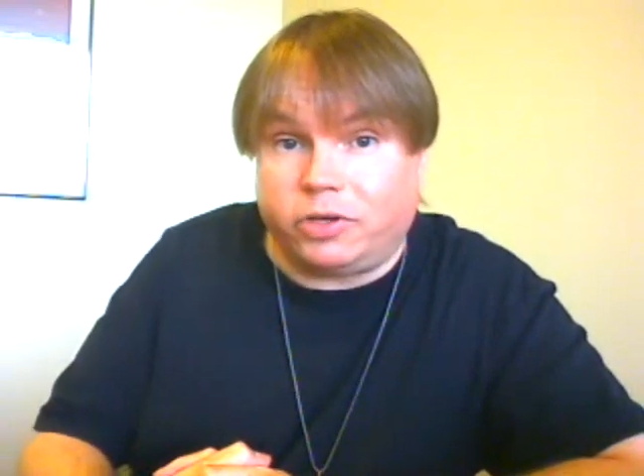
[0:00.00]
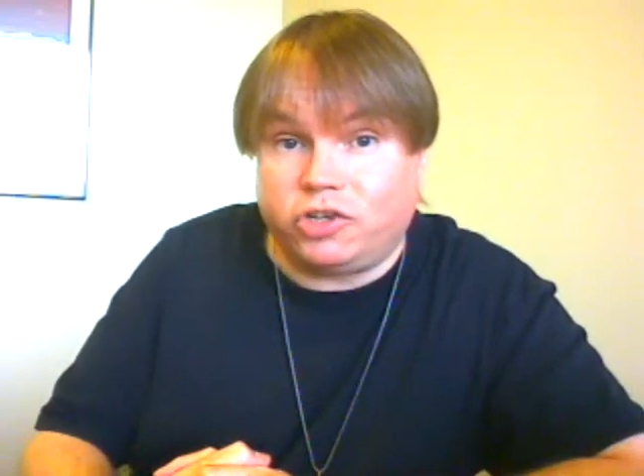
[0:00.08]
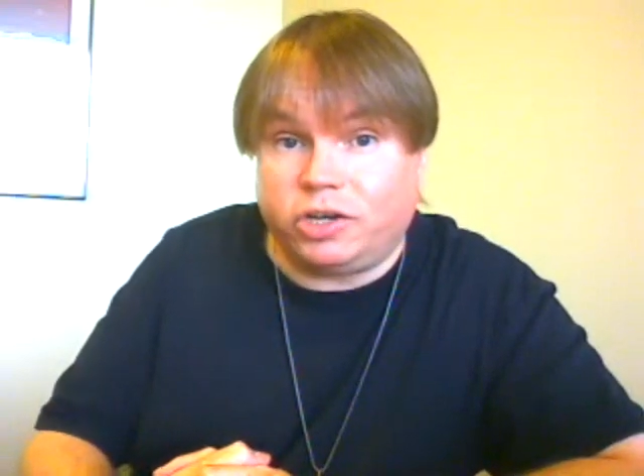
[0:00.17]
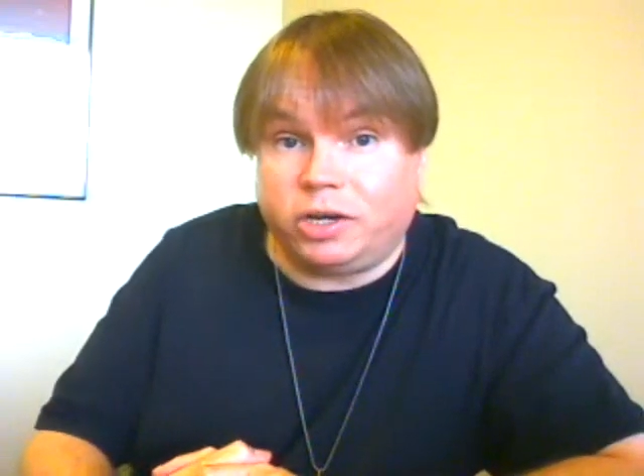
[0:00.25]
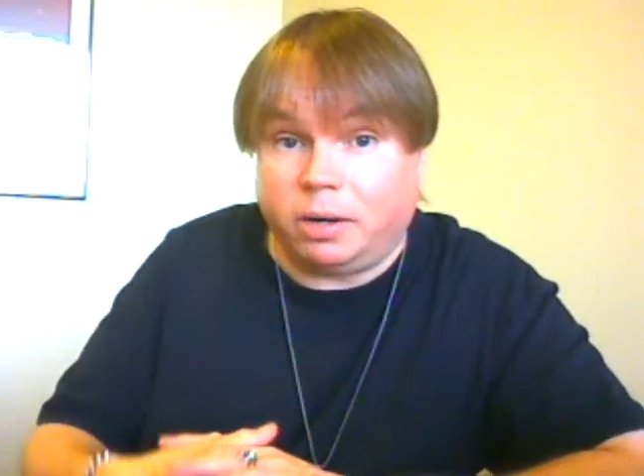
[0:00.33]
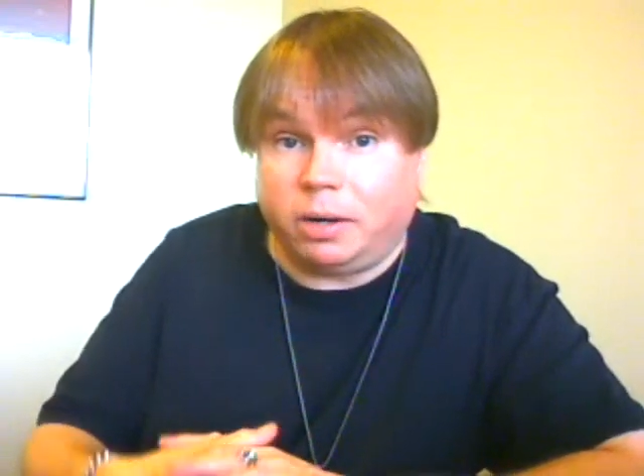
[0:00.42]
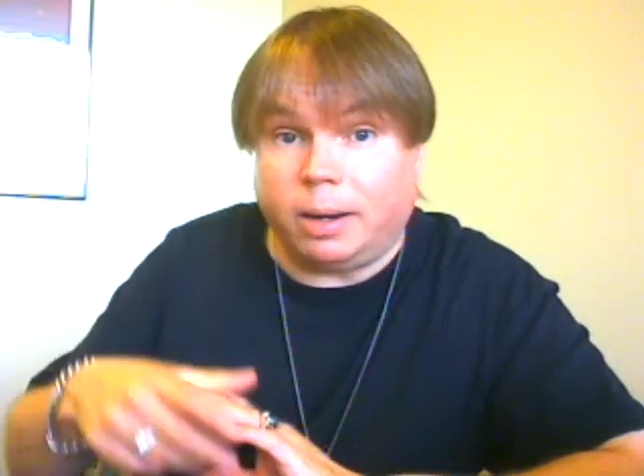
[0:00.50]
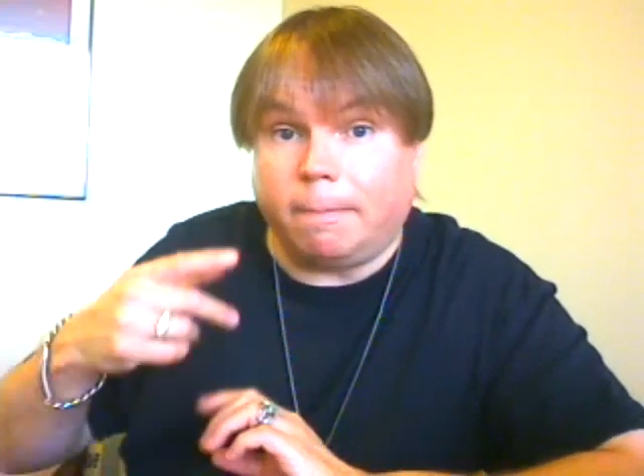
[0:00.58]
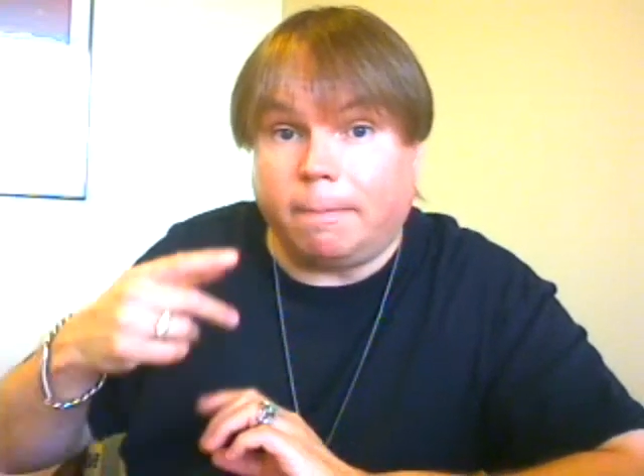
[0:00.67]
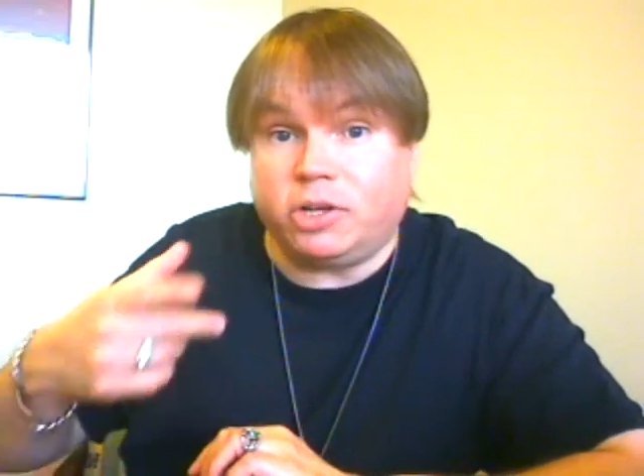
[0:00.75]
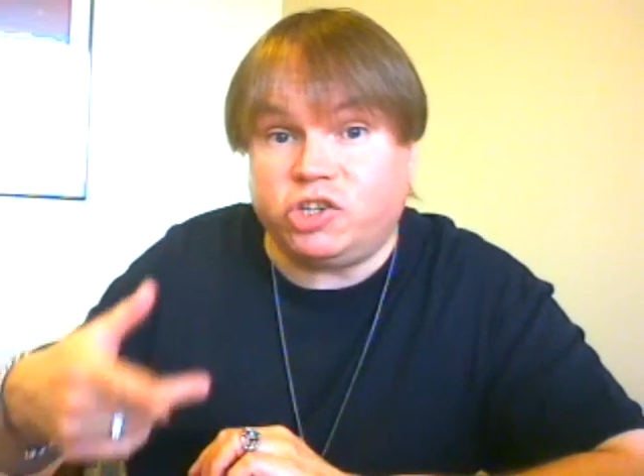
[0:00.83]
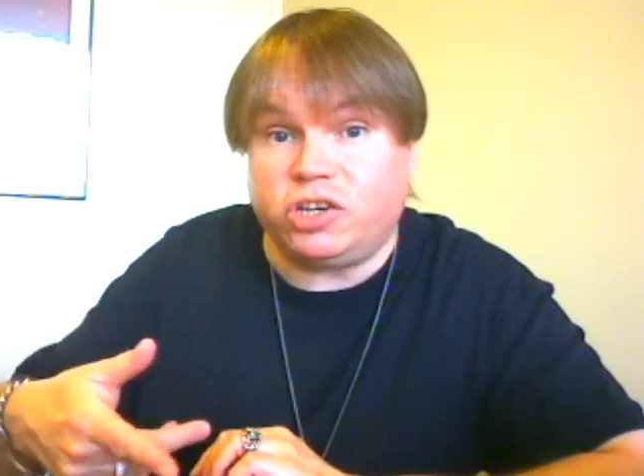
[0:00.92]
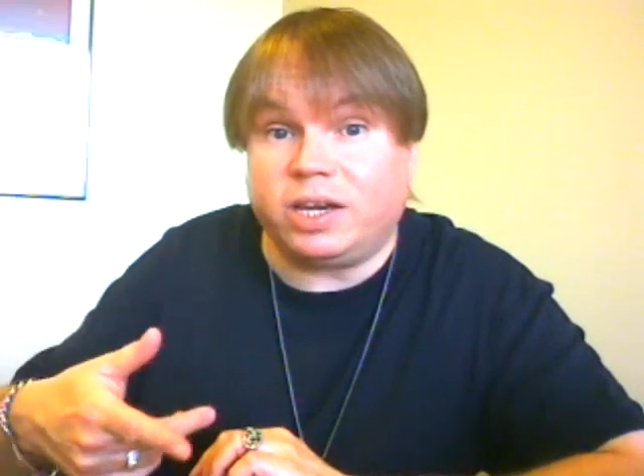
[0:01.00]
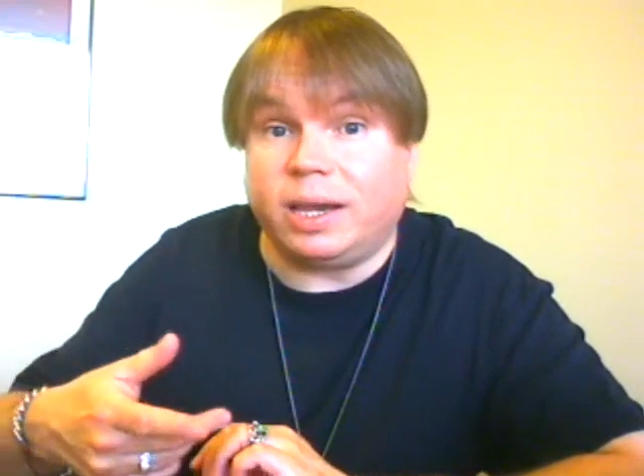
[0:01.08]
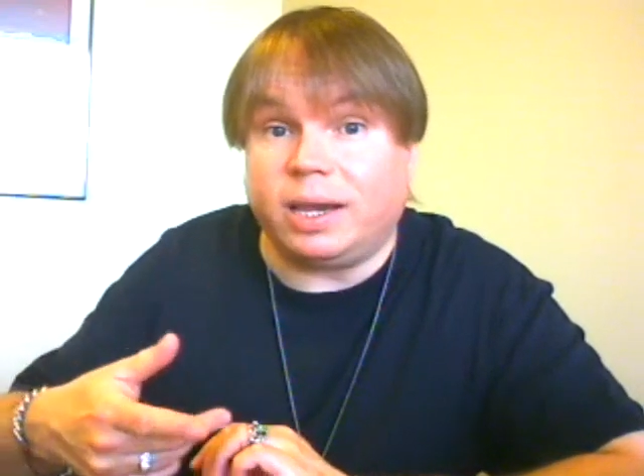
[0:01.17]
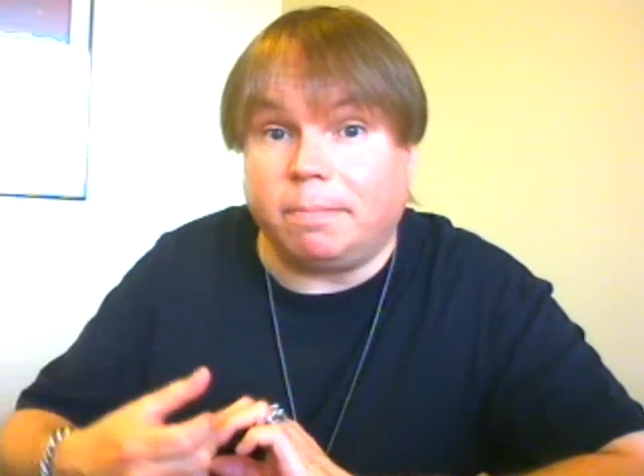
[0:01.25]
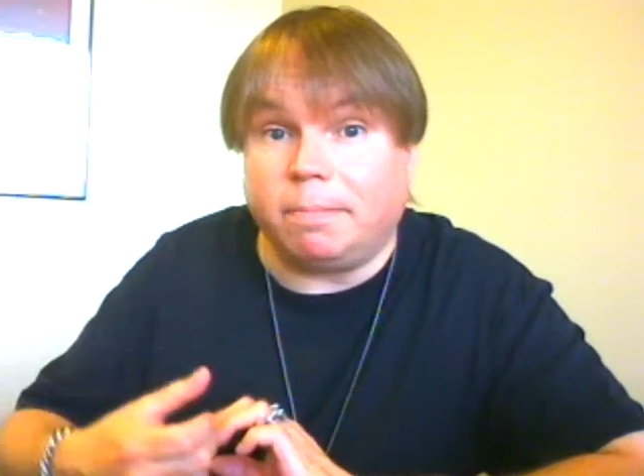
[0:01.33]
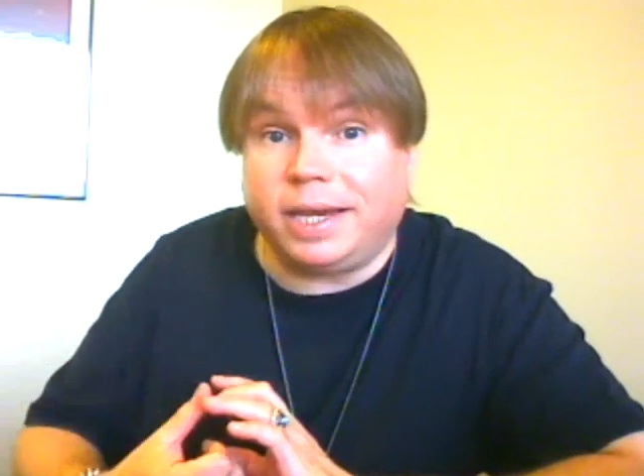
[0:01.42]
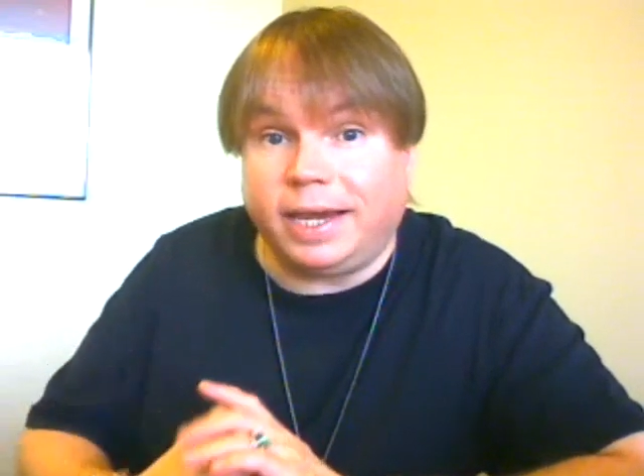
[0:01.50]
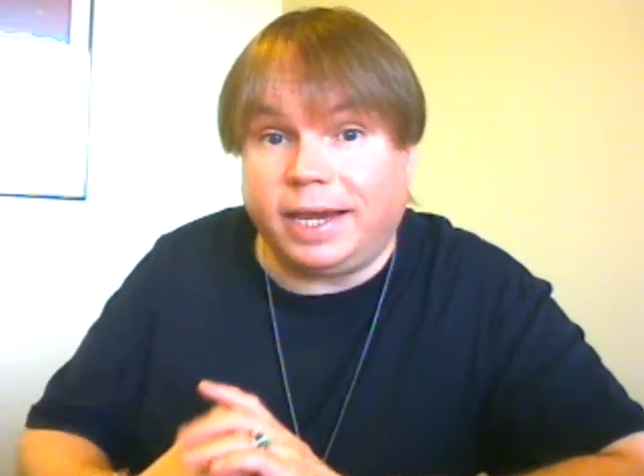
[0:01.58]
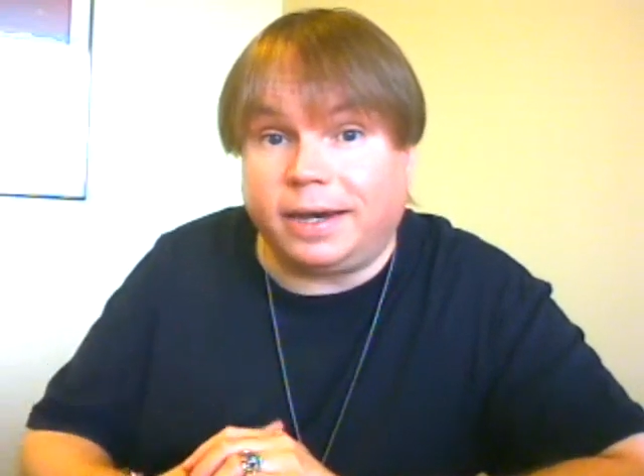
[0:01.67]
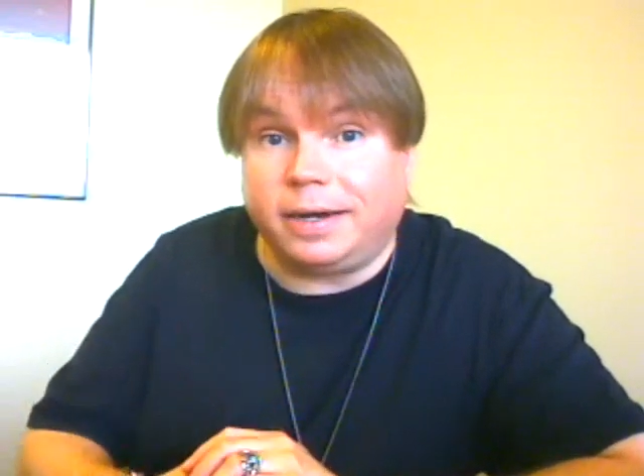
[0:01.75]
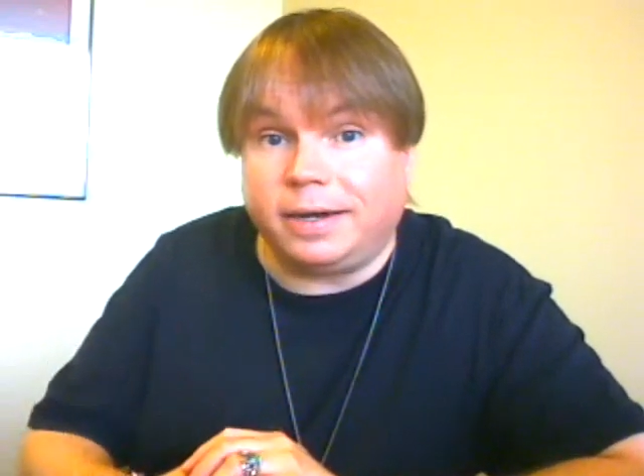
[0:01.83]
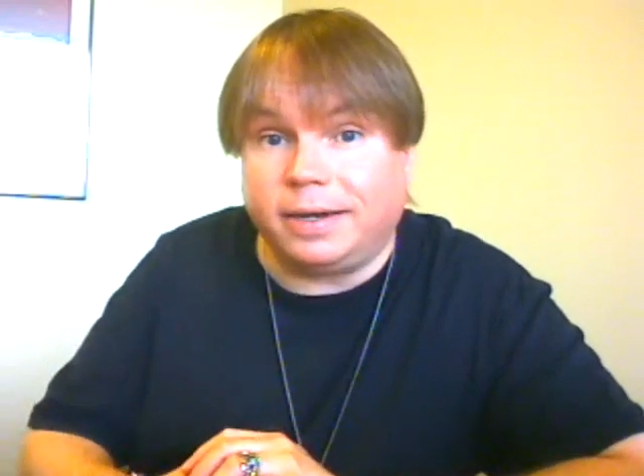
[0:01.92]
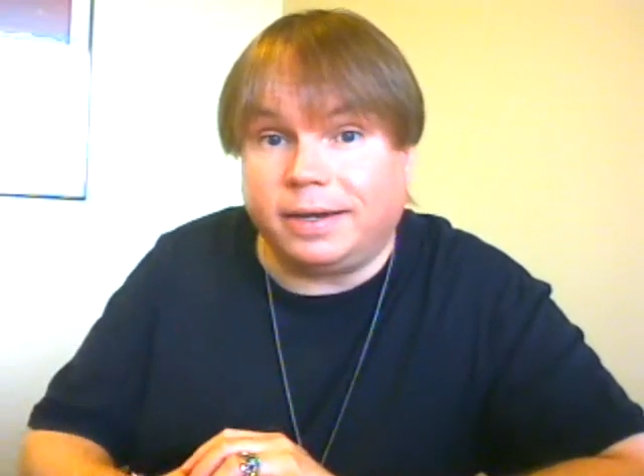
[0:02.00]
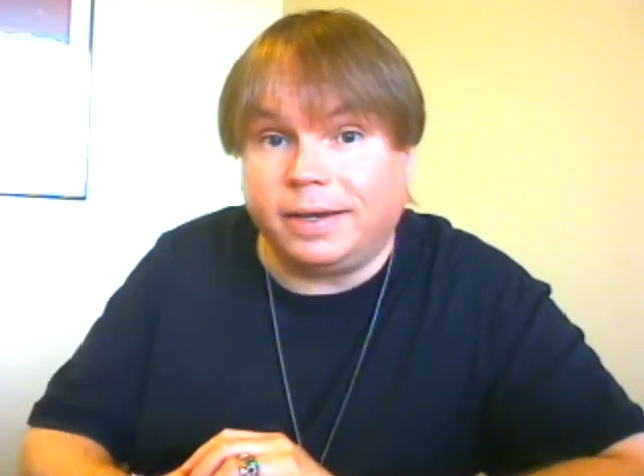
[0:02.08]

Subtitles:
this year, but you can begin.